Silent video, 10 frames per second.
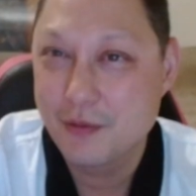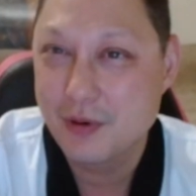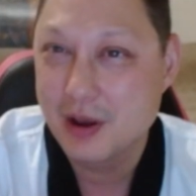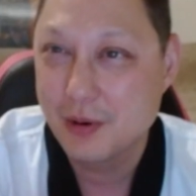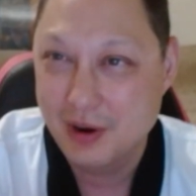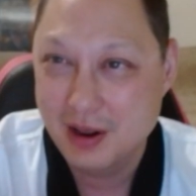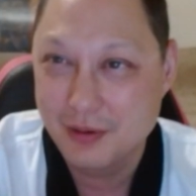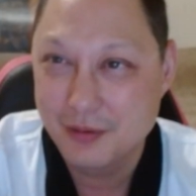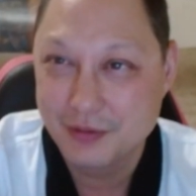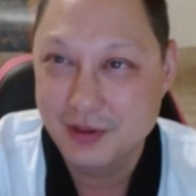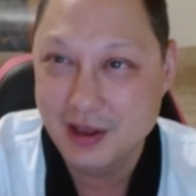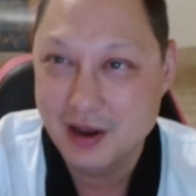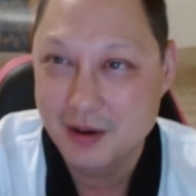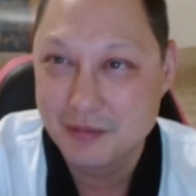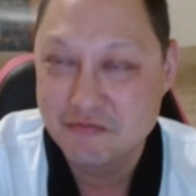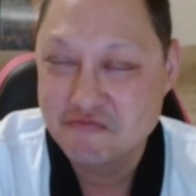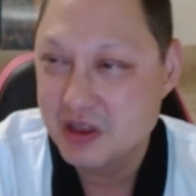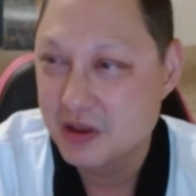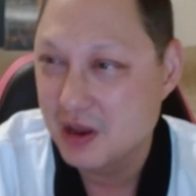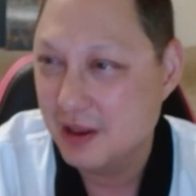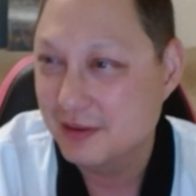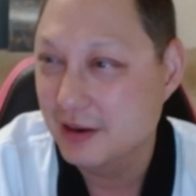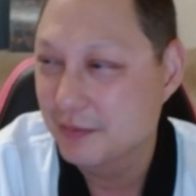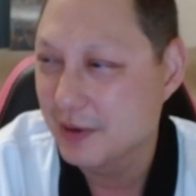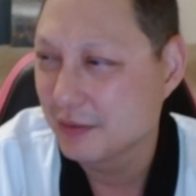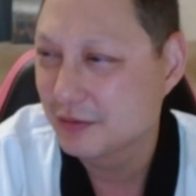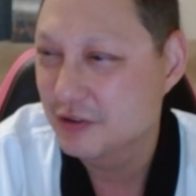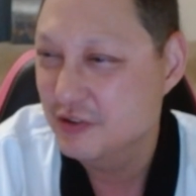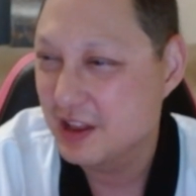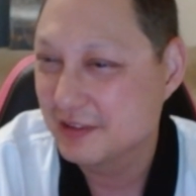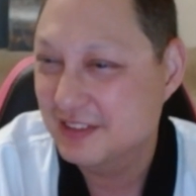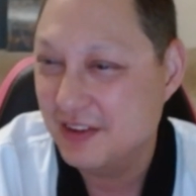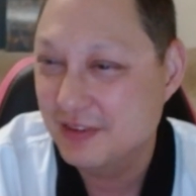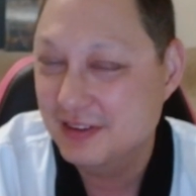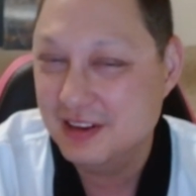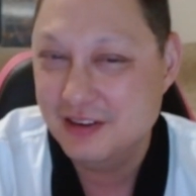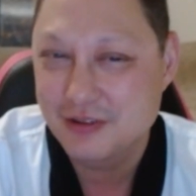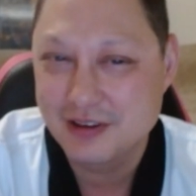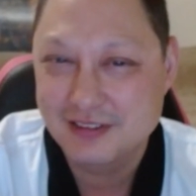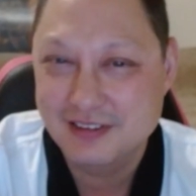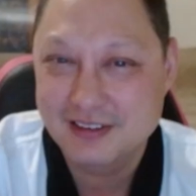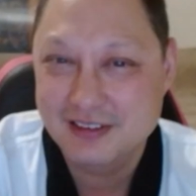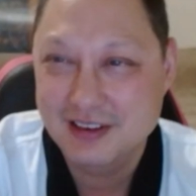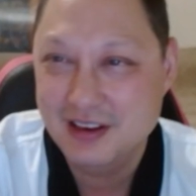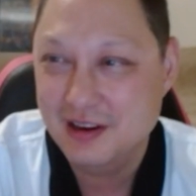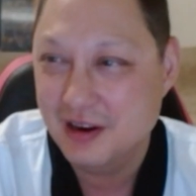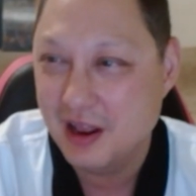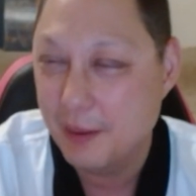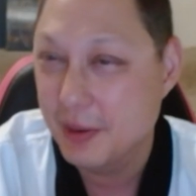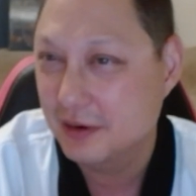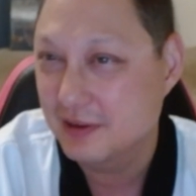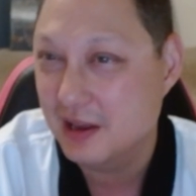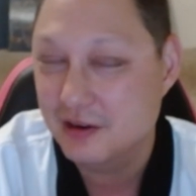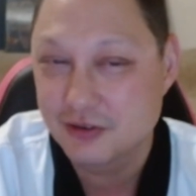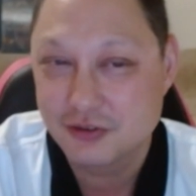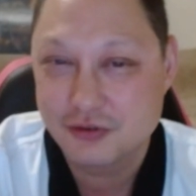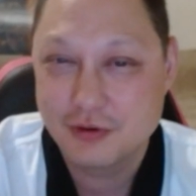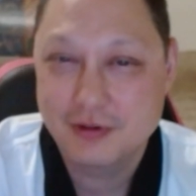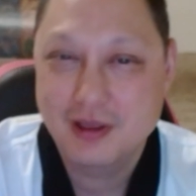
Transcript: around the, I think about 2017, 2016, I'm not exactly sure